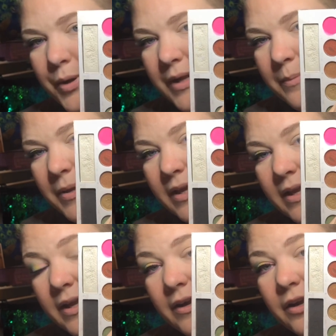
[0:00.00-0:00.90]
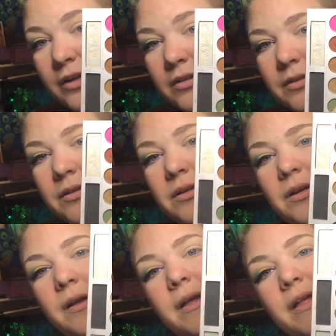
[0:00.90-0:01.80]
pretty pink here,
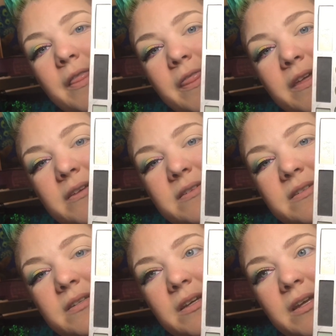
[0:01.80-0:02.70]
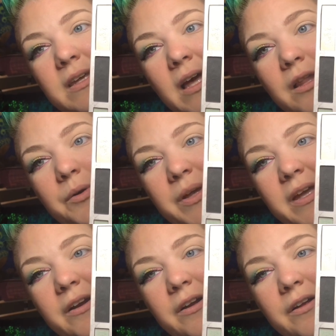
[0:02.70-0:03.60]
this yellow
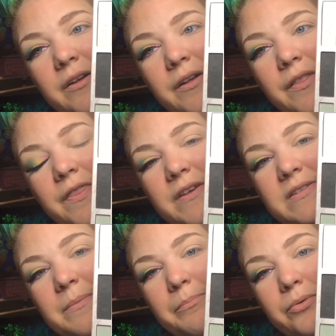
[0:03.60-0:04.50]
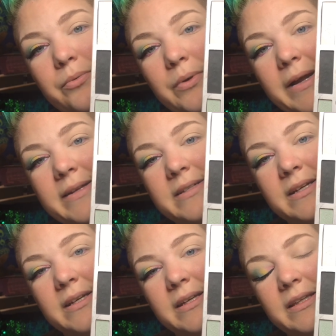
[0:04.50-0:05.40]
here, this bright
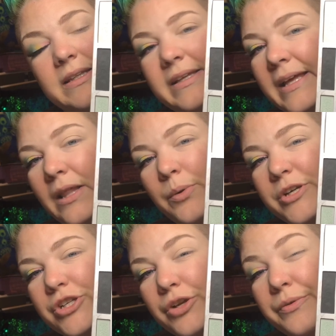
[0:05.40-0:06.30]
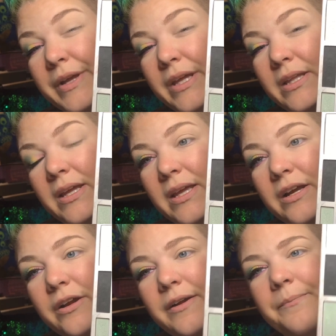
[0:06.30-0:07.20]
yellowish green
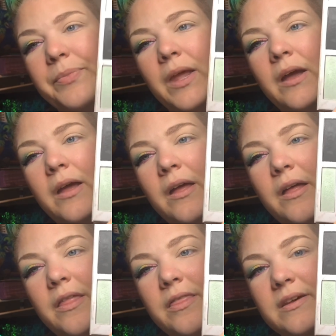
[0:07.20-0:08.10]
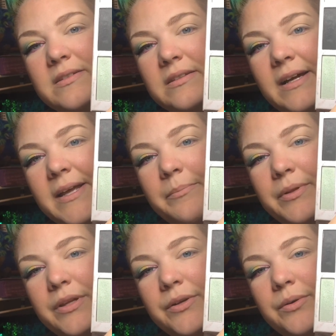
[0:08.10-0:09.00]
here, this light
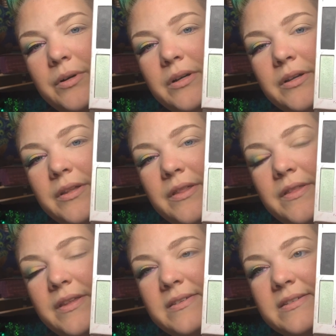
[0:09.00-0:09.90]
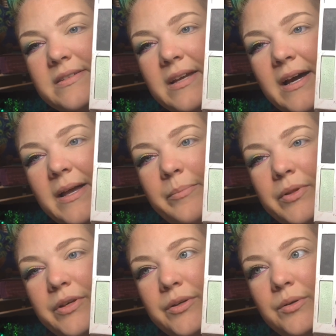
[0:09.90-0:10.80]
blue, this sky
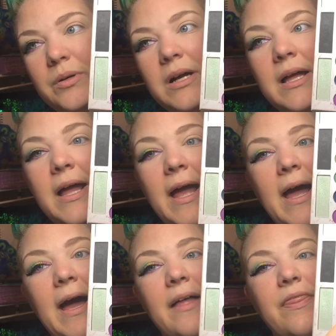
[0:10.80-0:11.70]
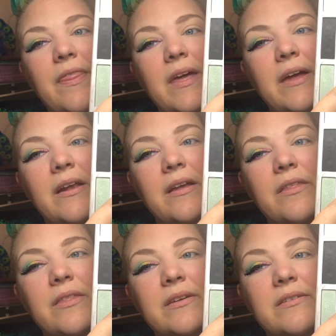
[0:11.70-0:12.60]
blue, and then
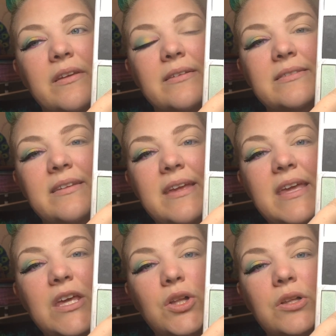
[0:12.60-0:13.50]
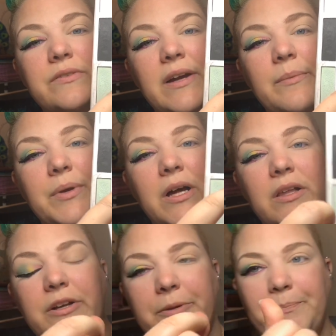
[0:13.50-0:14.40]
this teal type
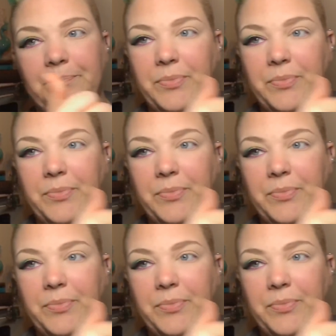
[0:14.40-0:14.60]
color.